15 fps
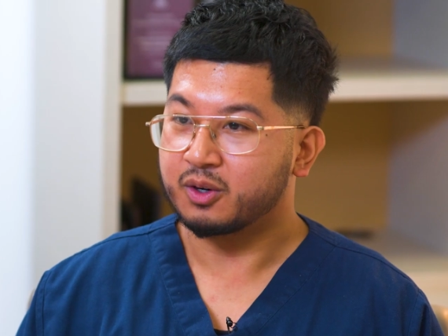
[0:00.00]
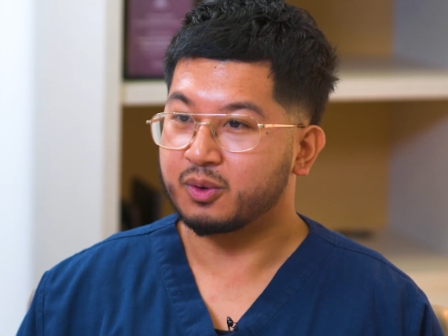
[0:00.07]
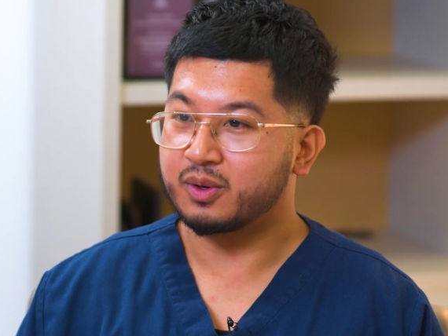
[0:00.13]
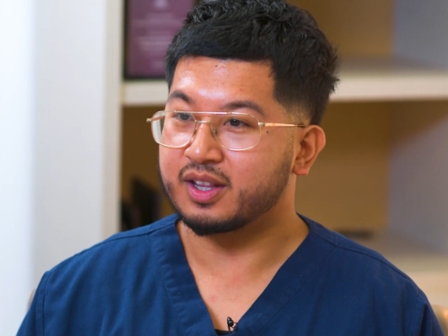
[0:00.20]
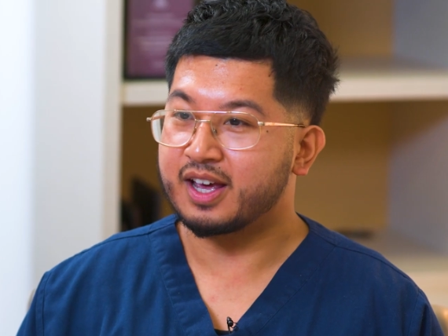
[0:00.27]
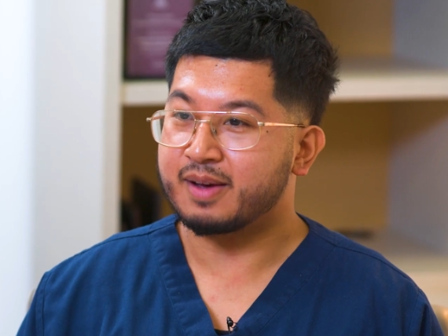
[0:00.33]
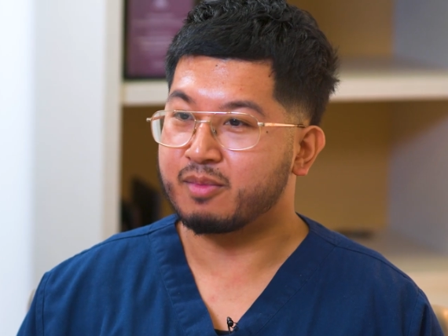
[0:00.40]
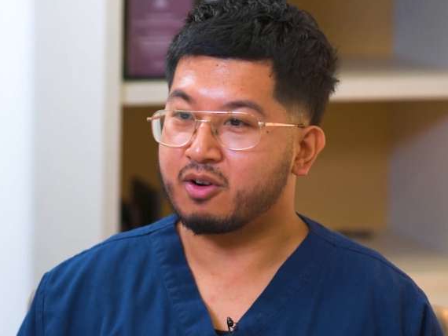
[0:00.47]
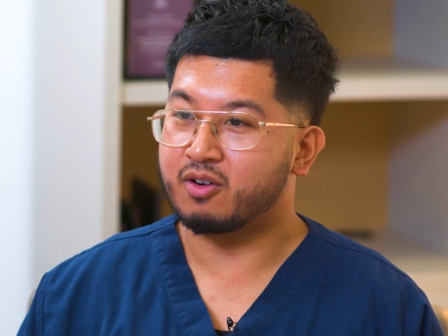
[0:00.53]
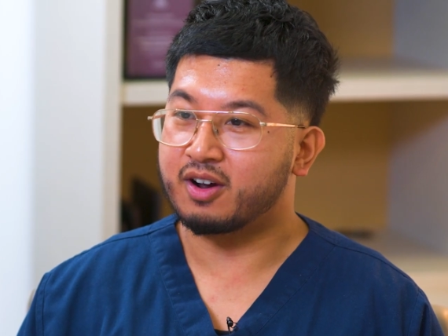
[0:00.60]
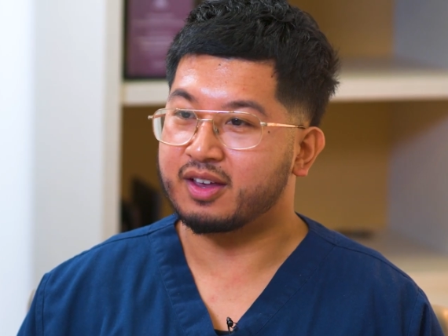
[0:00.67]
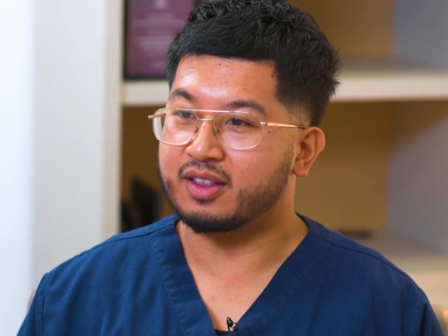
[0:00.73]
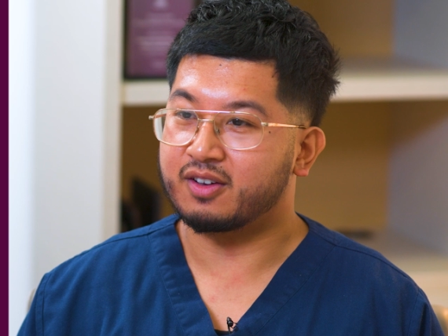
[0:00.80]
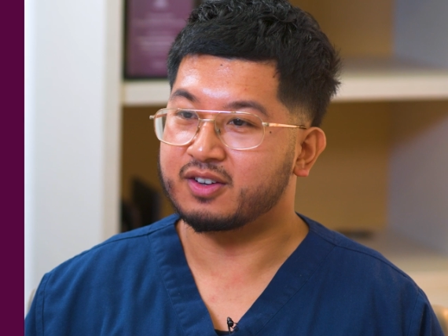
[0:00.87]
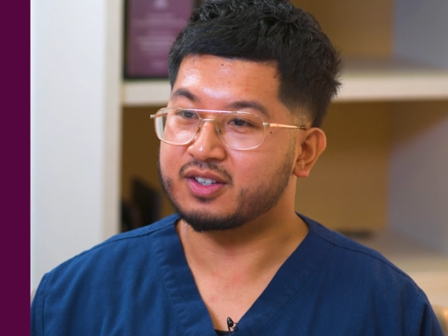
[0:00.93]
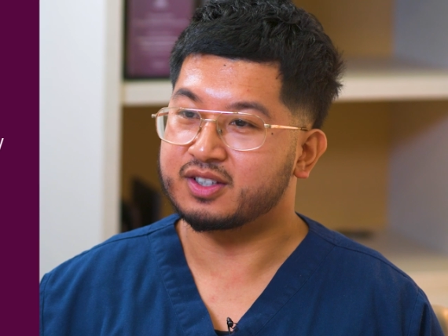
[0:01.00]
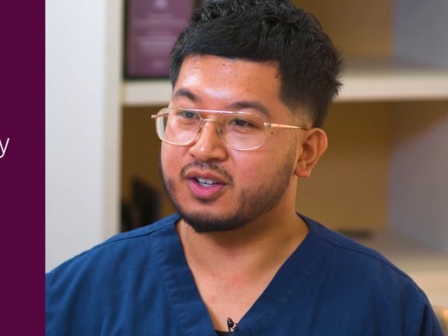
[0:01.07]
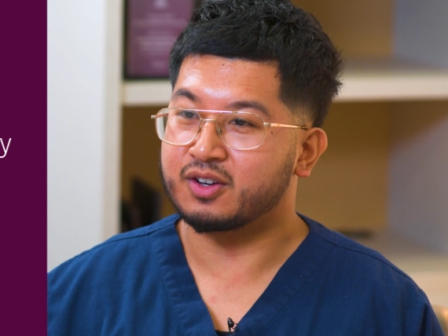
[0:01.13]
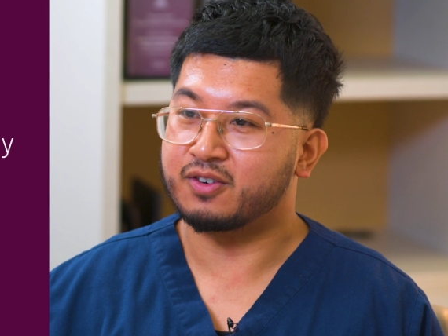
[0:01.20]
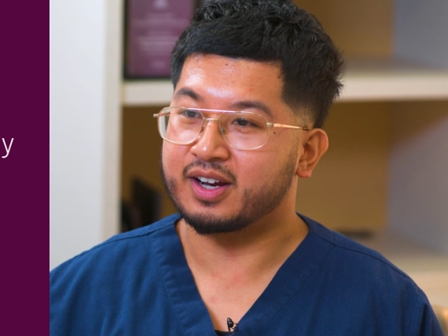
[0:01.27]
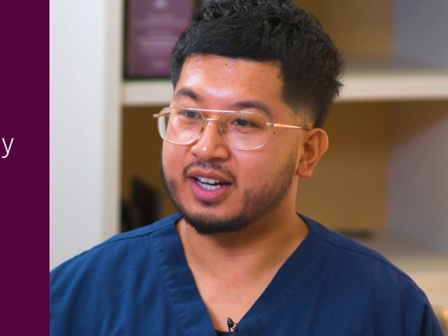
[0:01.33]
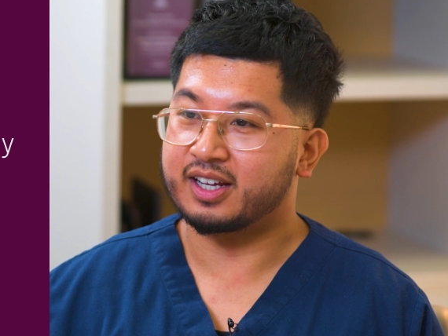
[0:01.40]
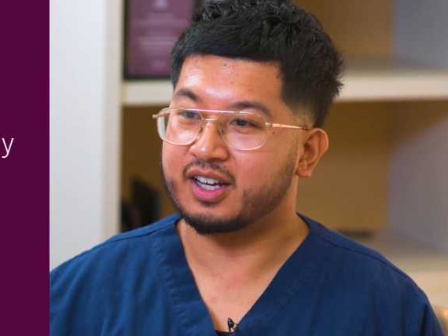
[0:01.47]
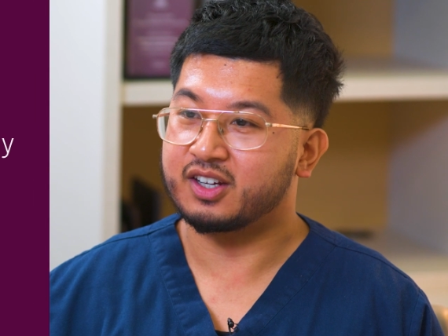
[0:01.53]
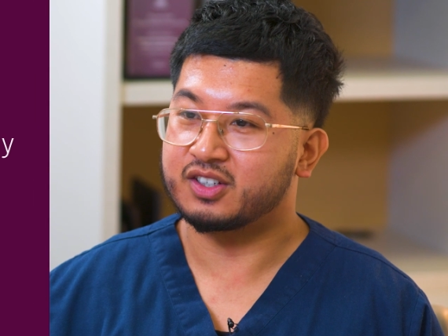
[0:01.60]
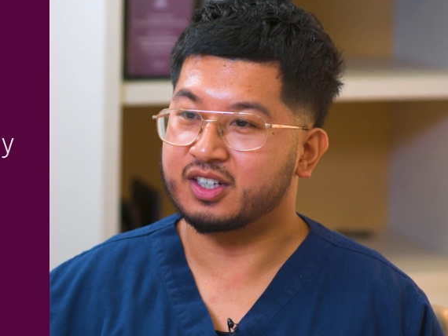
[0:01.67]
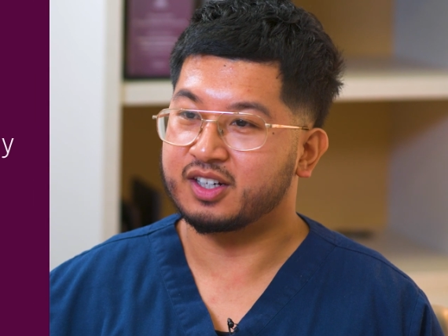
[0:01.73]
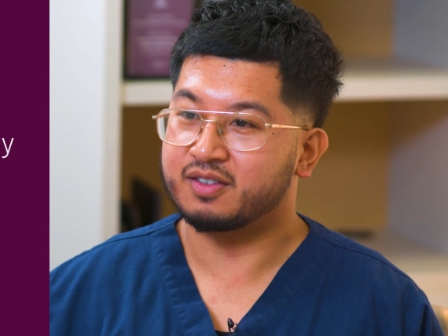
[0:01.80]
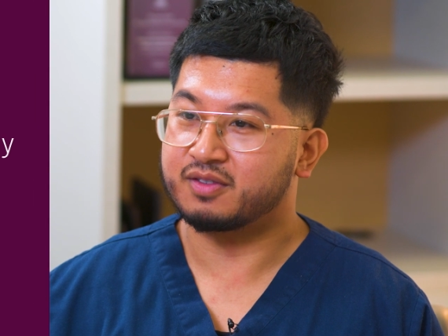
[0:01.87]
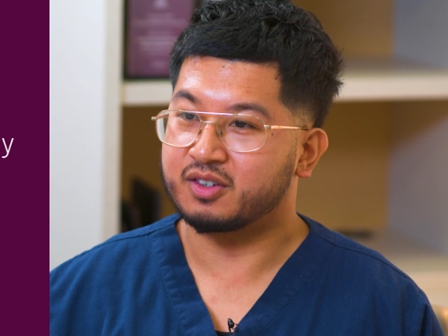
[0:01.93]
With MRI, there is no
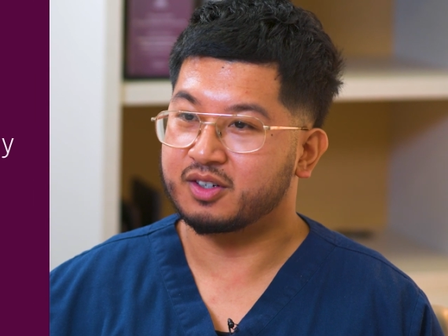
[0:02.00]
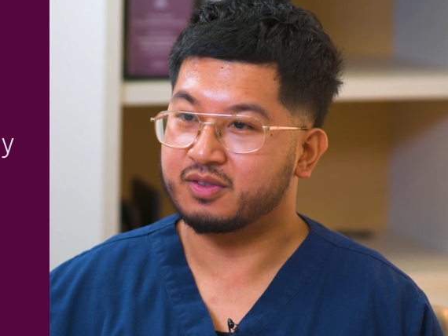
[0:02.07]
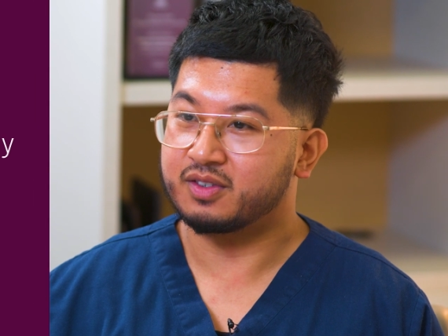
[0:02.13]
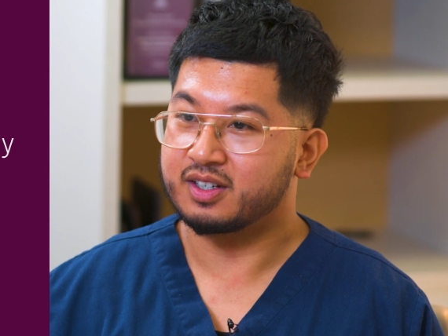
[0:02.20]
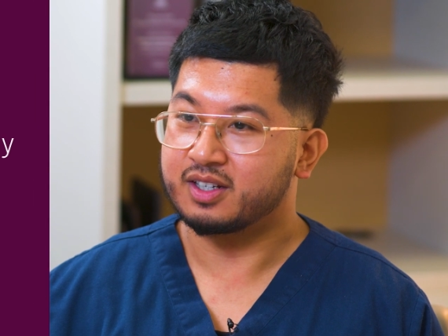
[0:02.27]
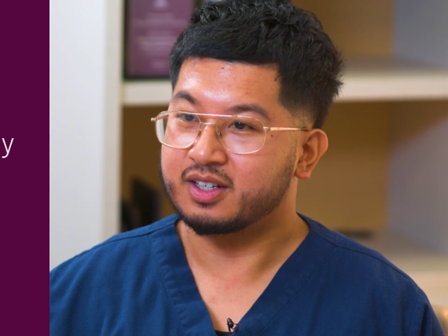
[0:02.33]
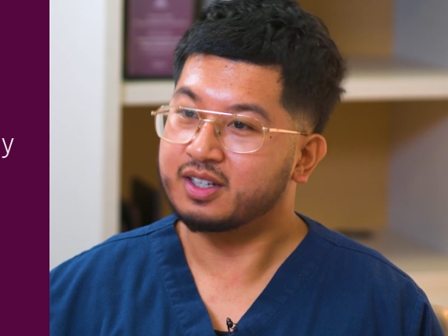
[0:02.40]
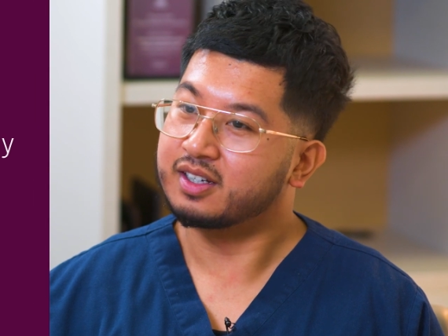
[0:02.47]
radiation involved.